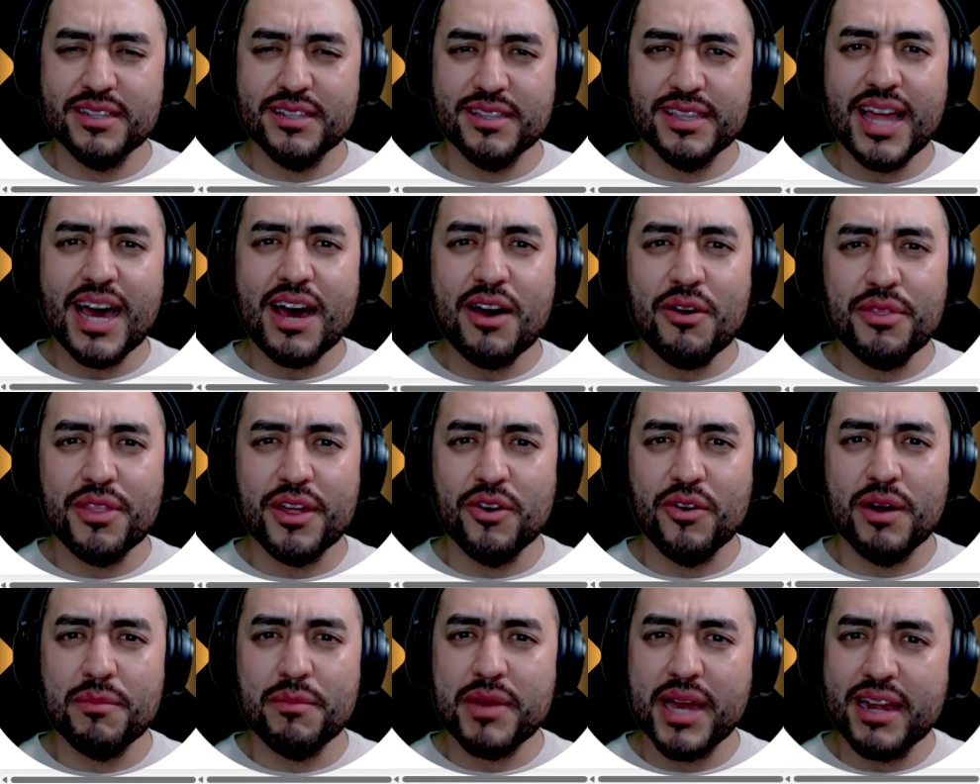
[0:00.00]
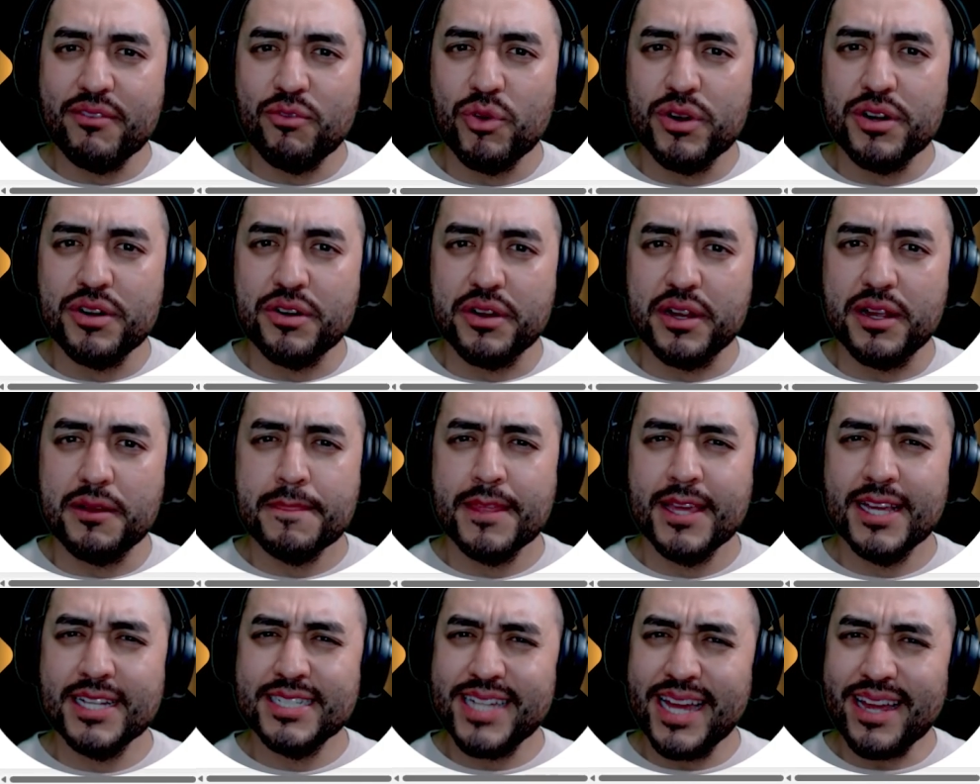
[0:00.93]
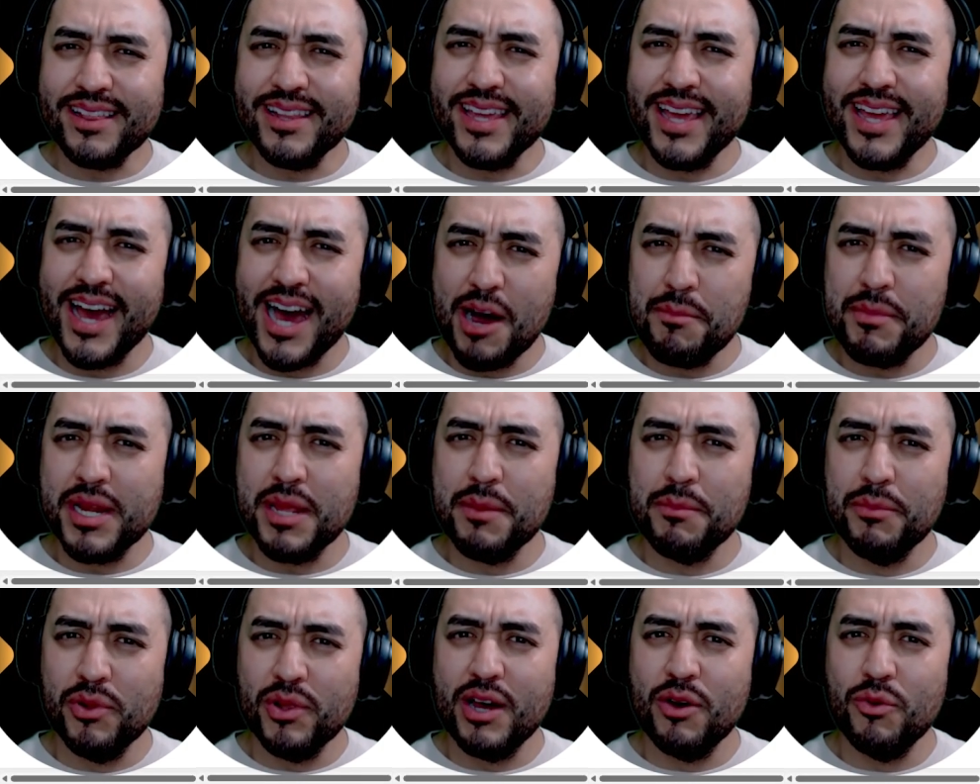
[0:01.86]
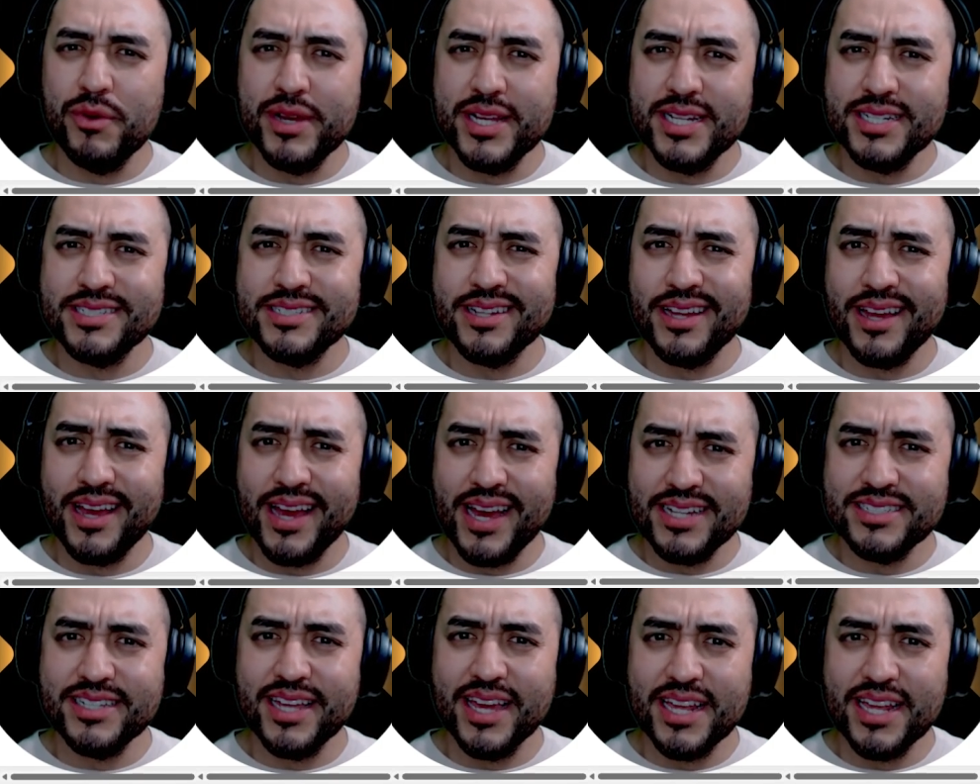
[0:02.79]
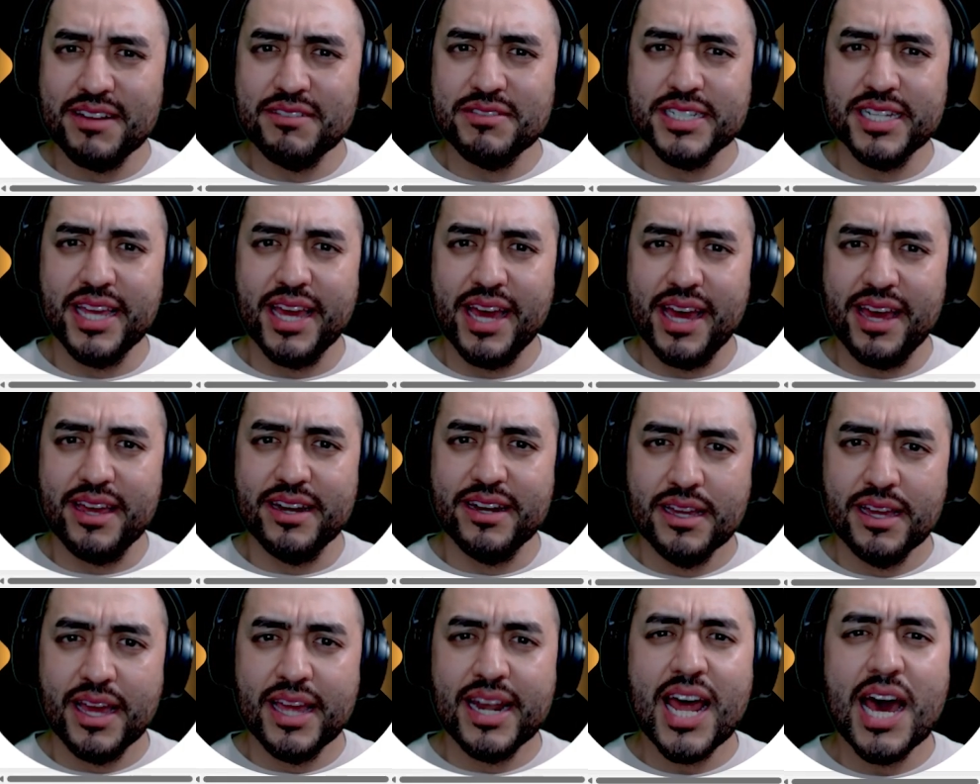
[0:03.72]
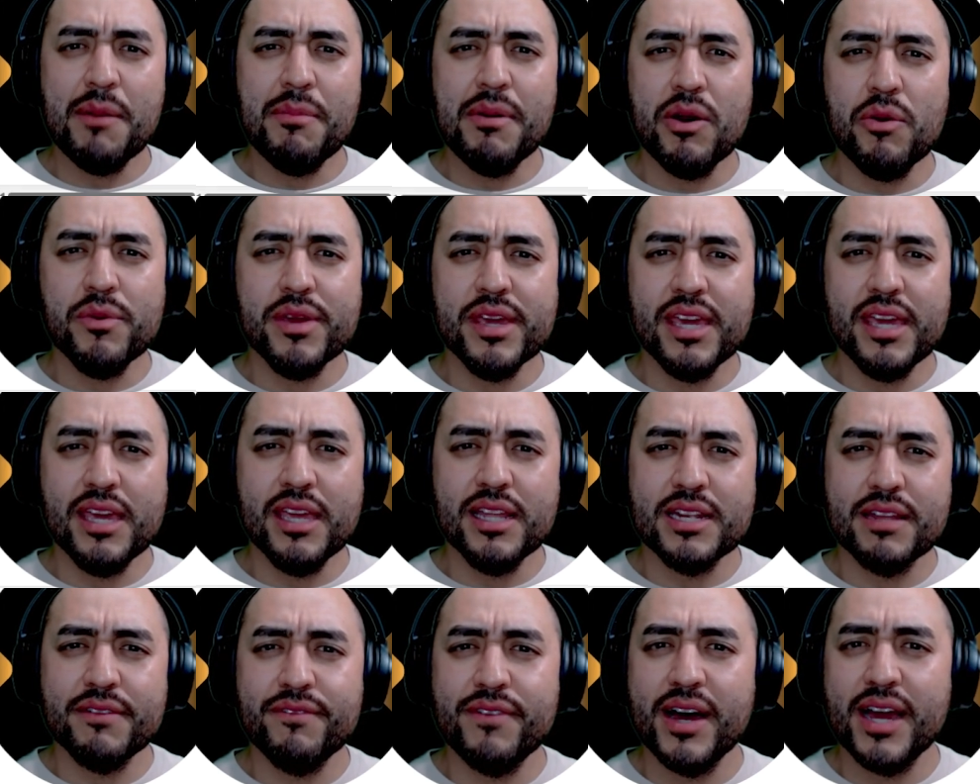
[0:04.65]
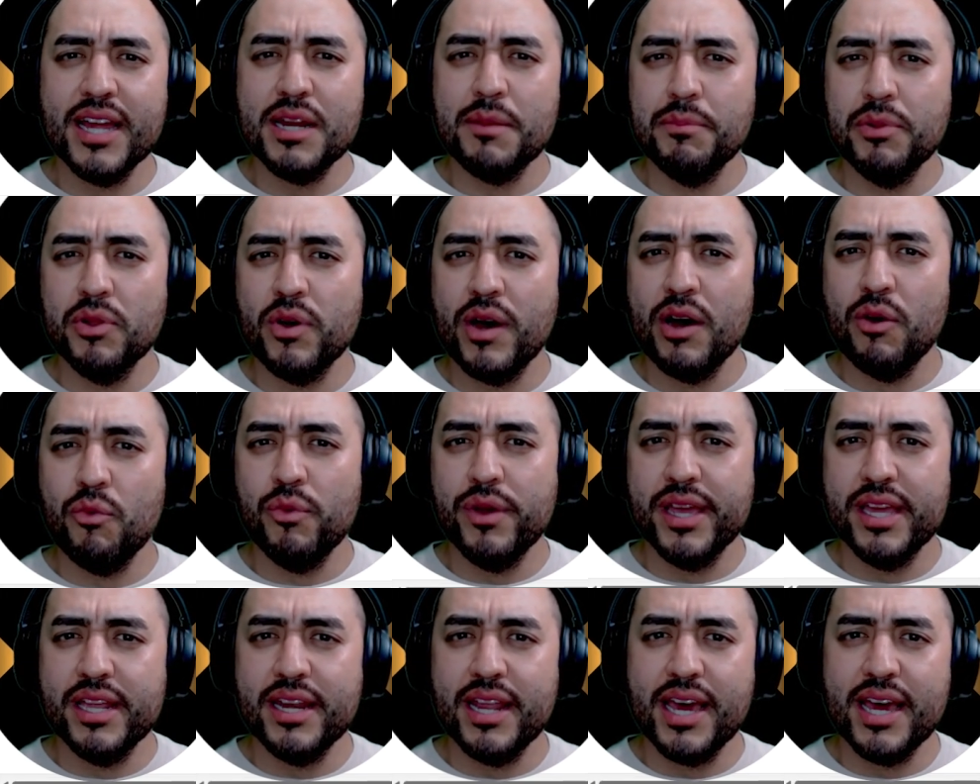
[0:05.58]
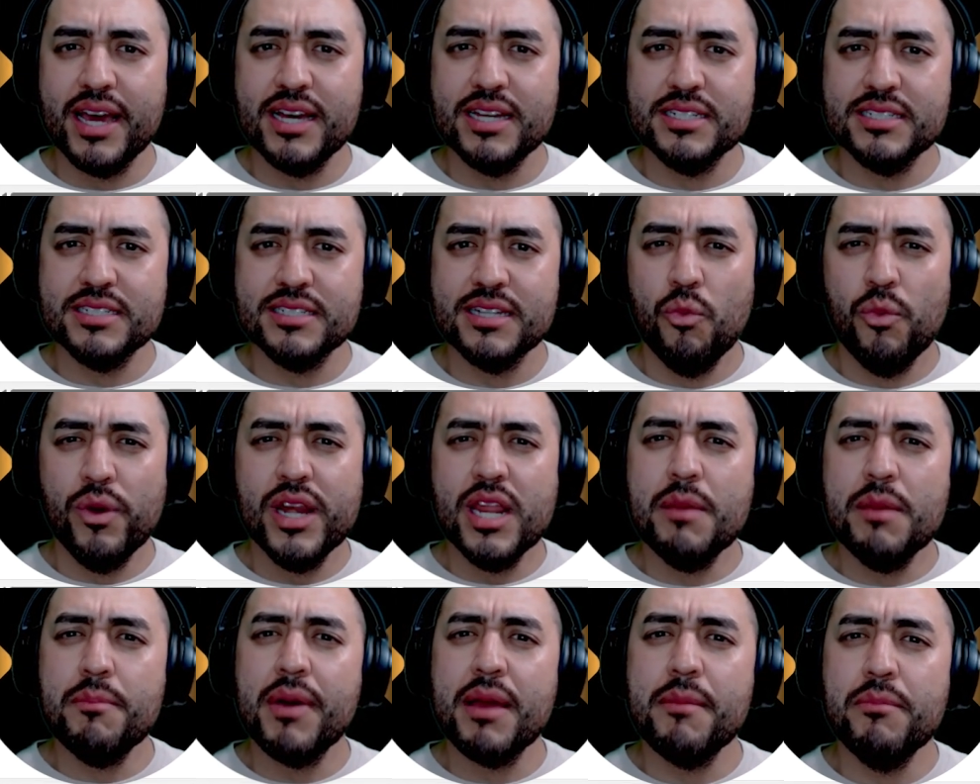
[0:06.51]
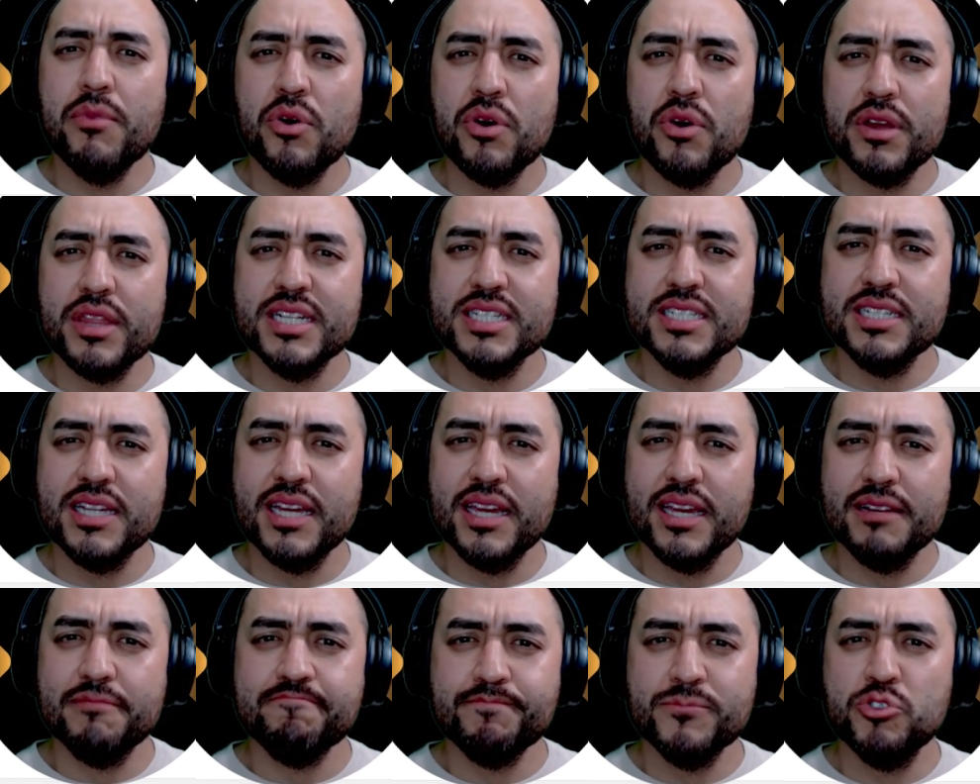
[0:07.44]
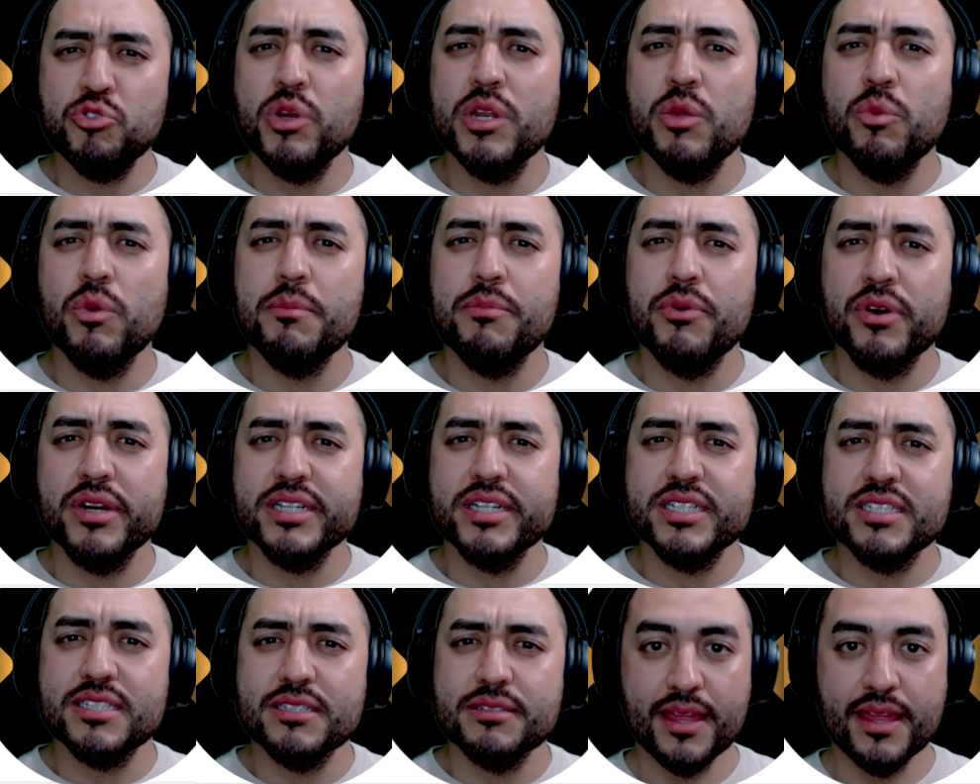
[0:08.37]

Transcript: Now though, I'm kind of wondering, exactly how many blowout wins has the NFC had? And how about we define a blowout win as winning by more than, say, 21 points?